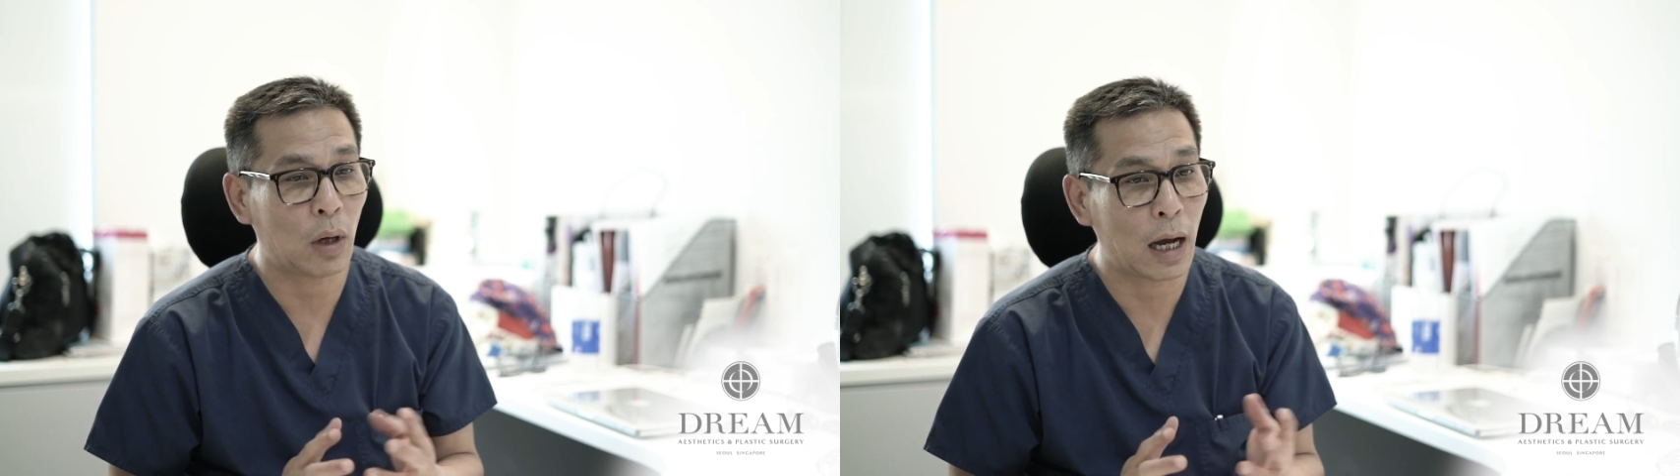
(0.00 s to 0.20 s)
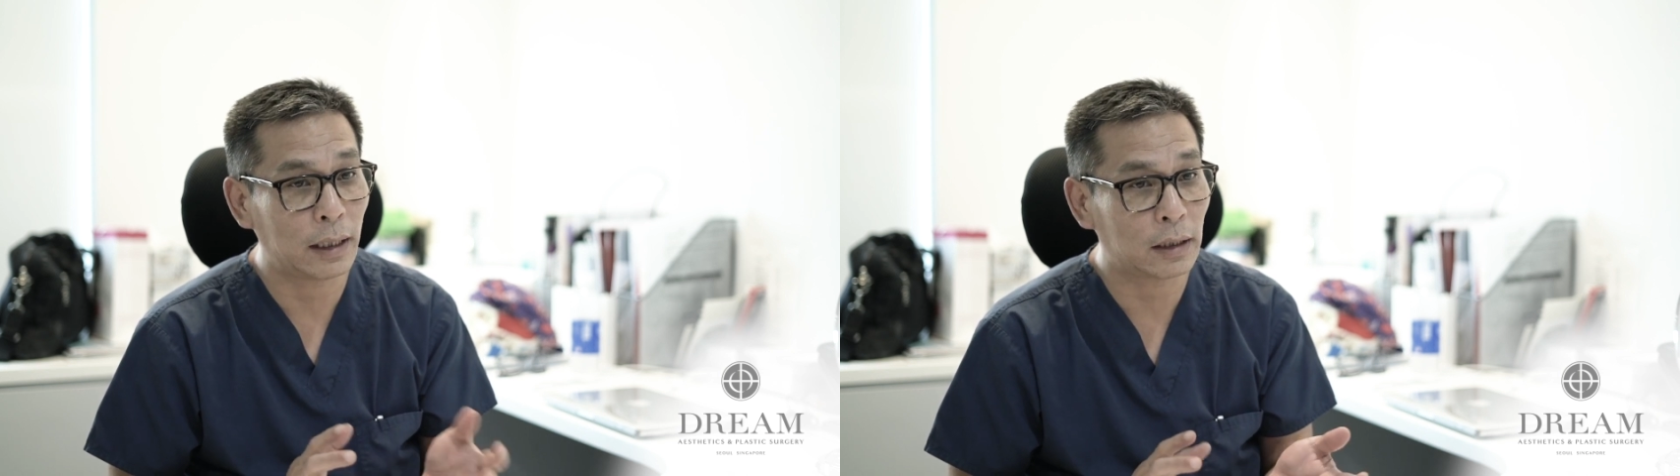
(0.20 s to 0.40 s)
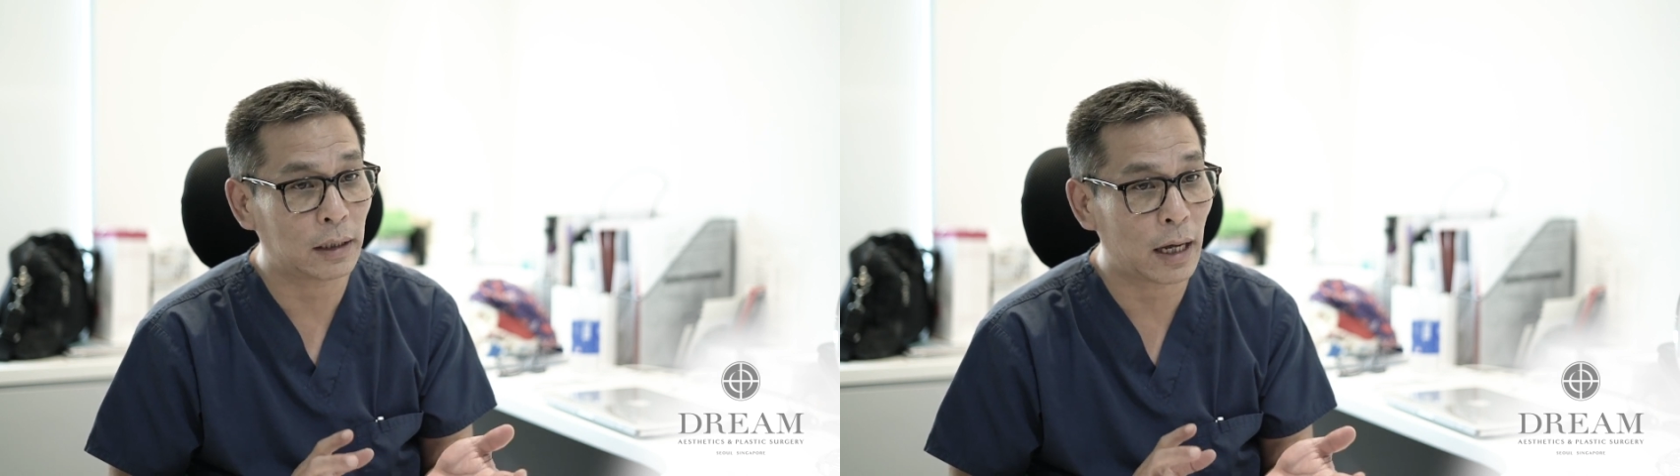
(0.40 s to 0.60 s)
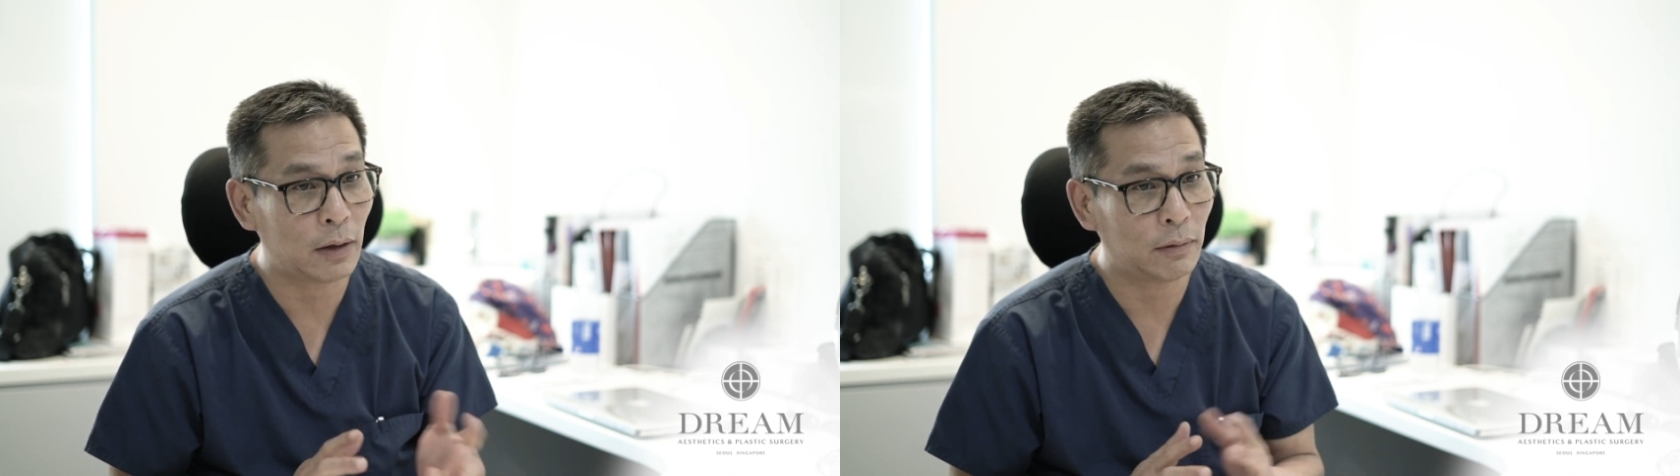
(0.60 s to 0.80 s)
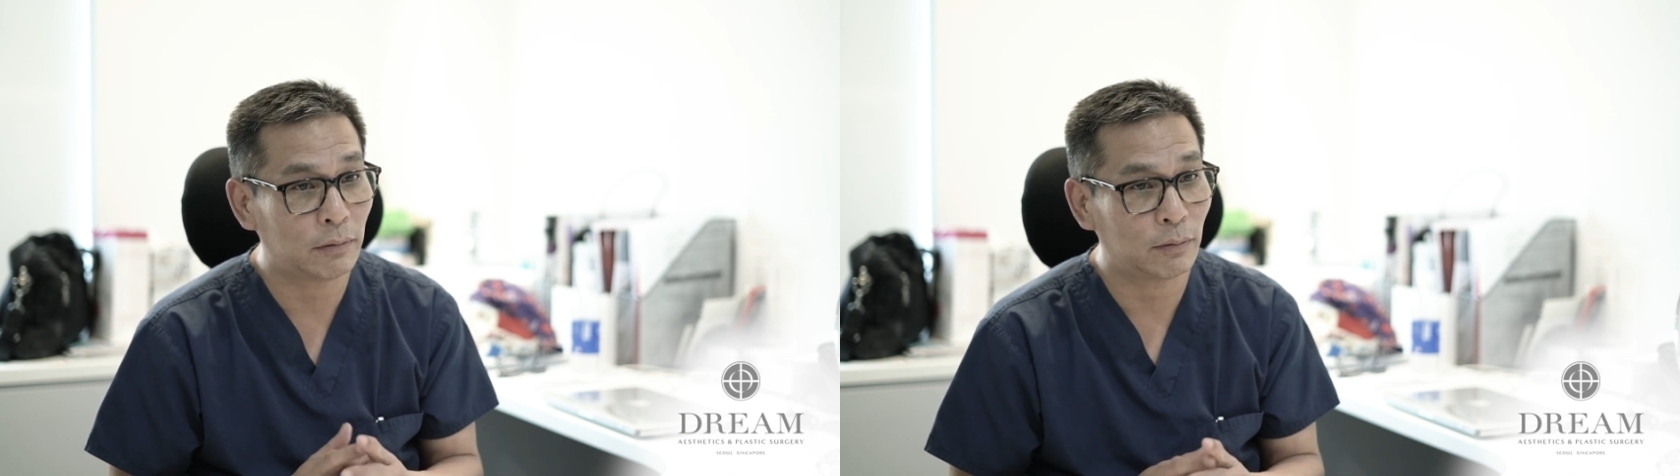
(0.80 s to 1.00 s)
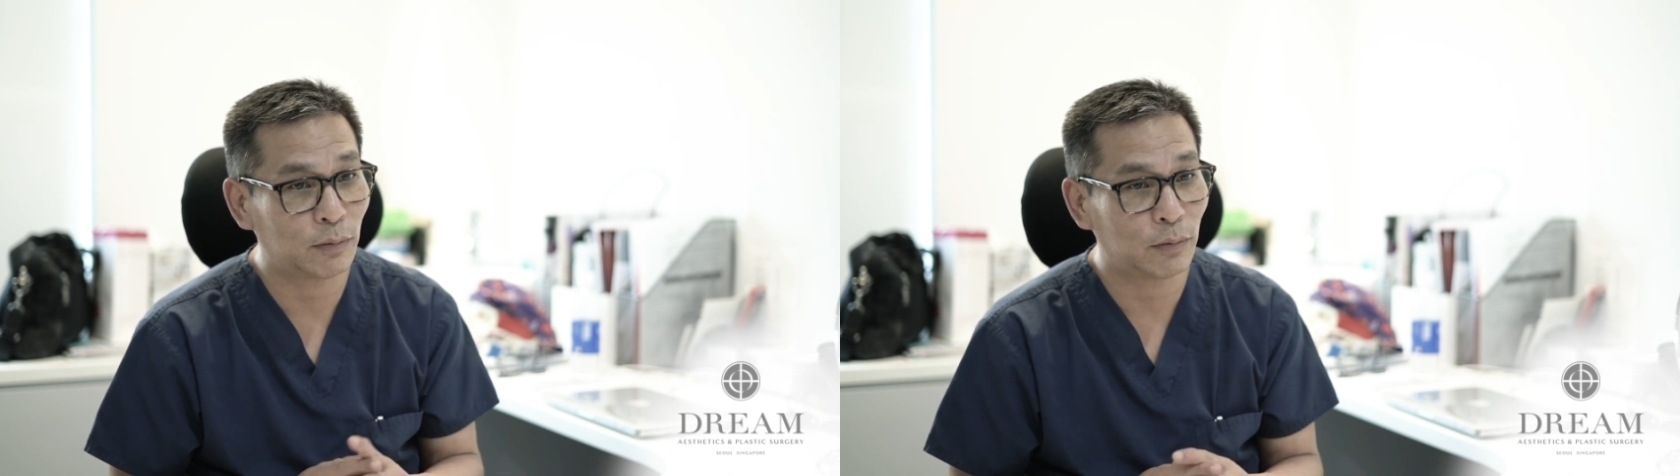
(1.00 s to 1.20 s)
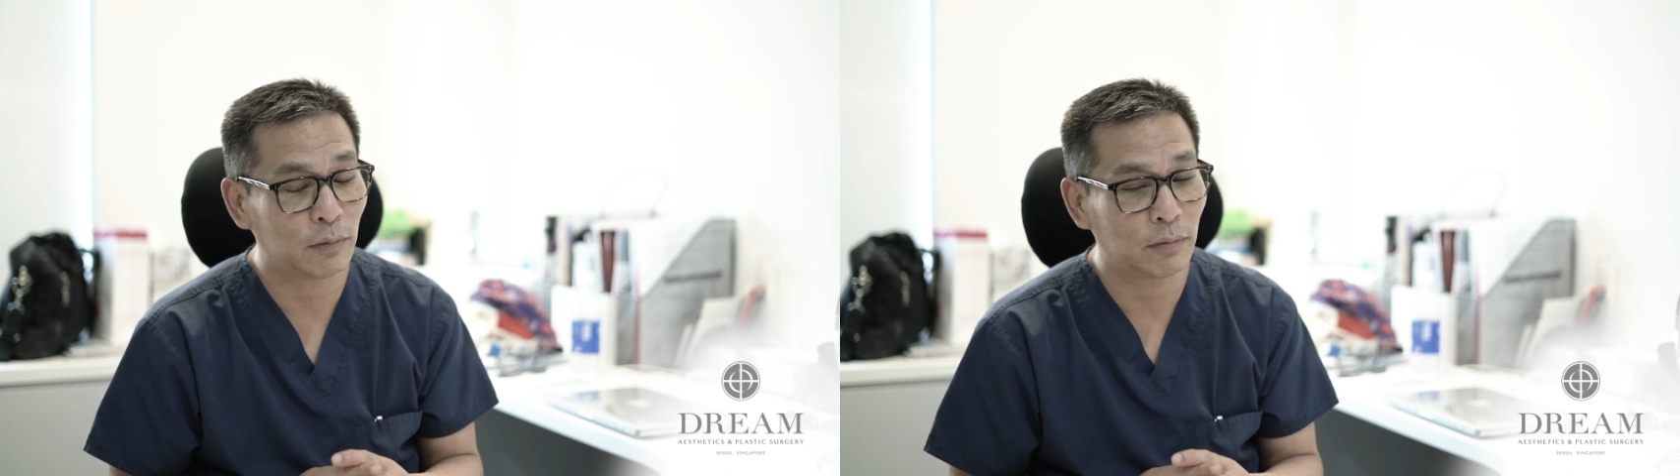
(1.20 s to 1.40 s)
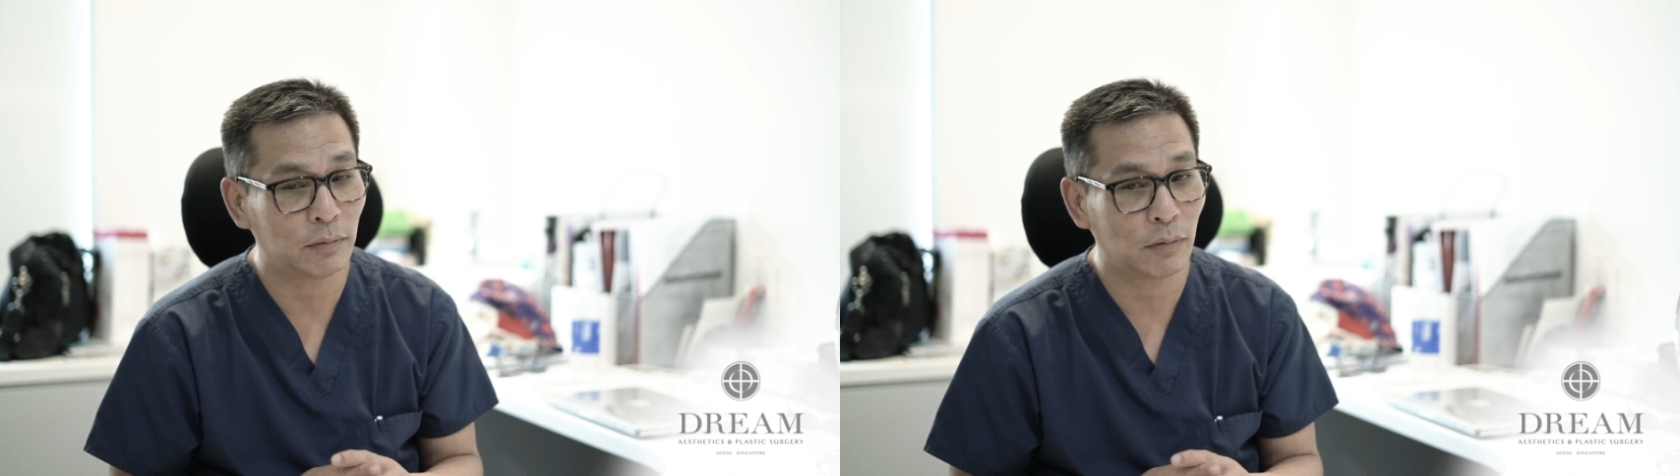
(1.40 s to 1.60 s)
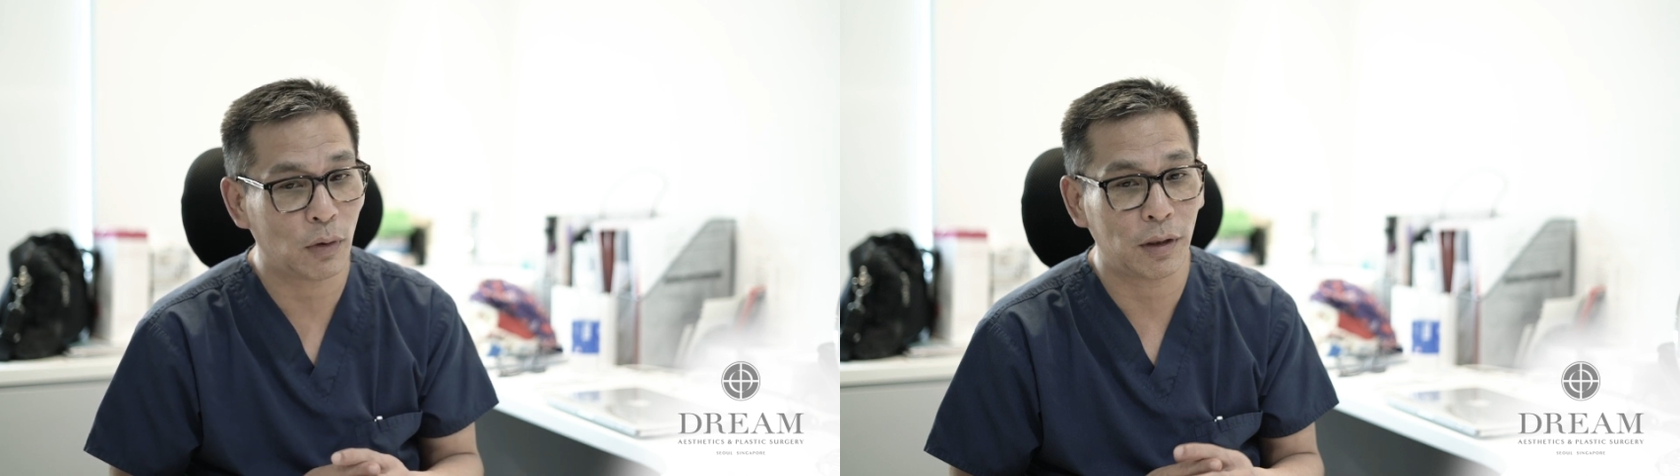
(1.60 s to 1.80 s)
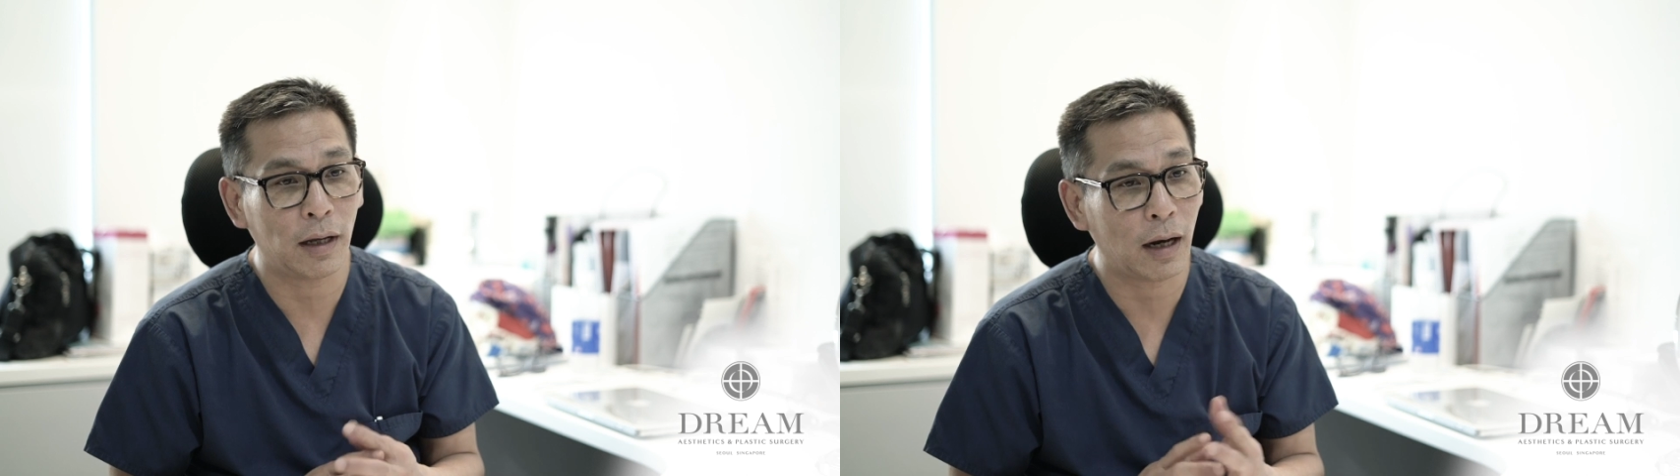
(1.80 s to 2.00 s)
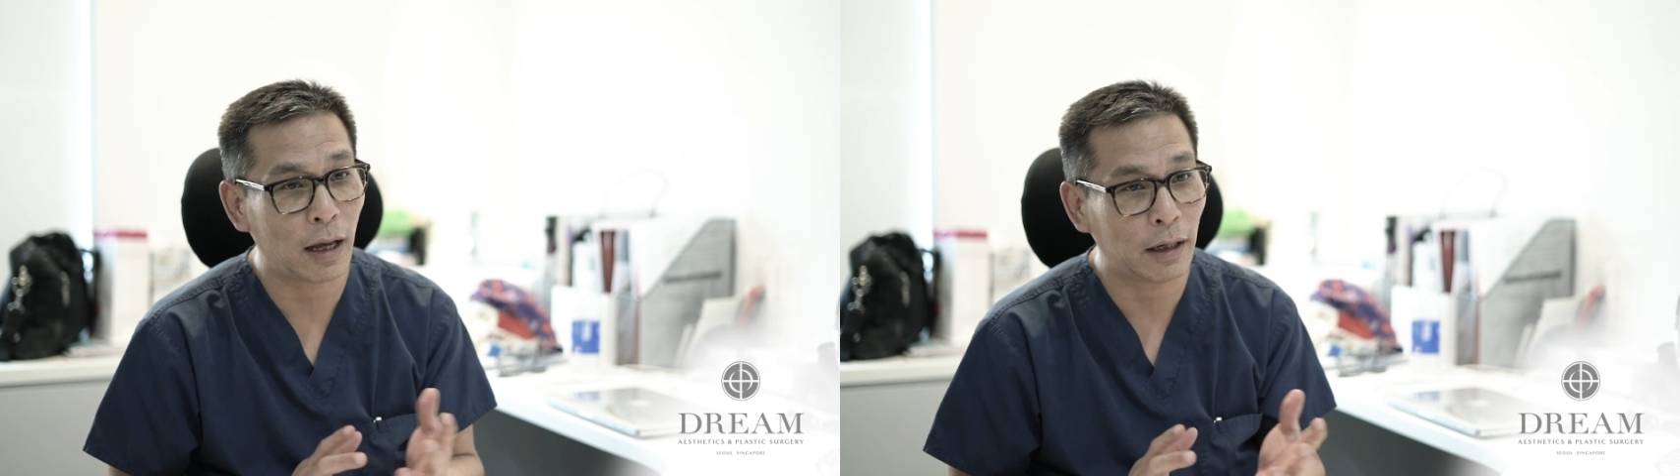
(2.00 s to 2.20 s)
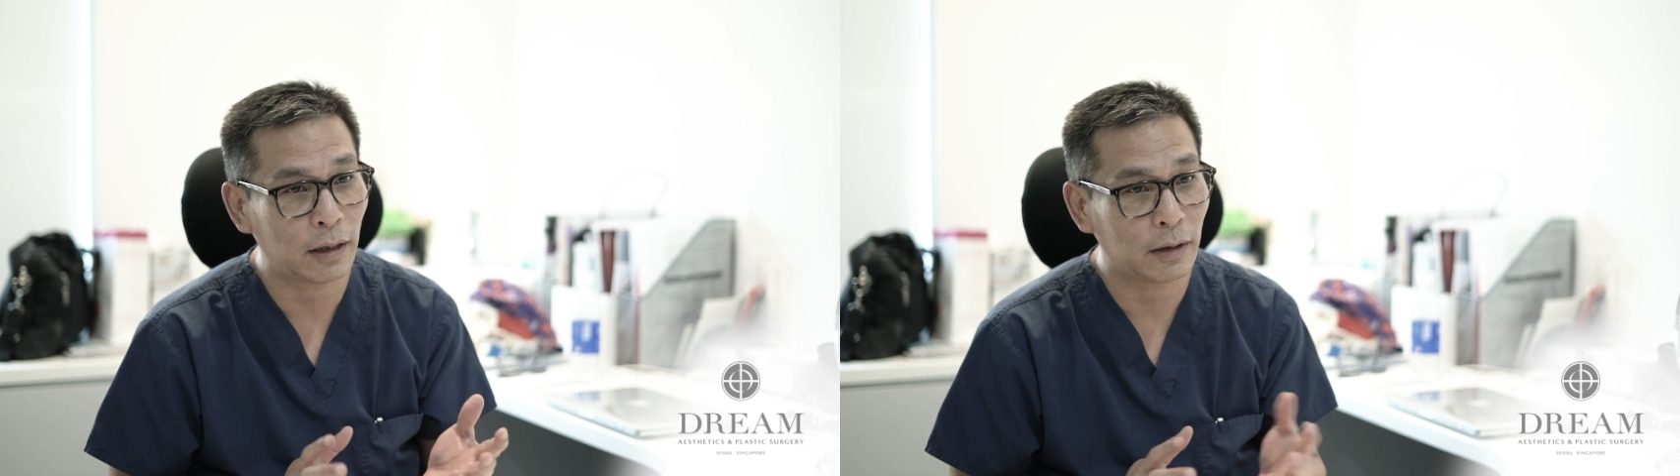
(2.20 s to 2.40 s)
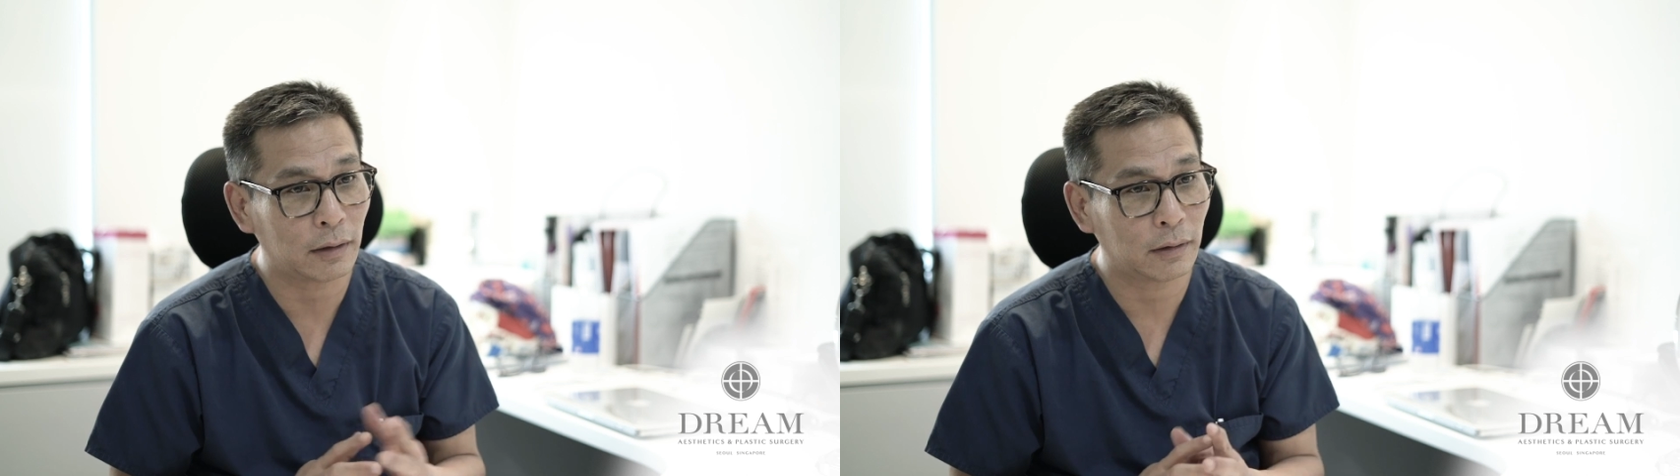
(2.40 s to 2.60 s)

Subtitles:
understand what they're like,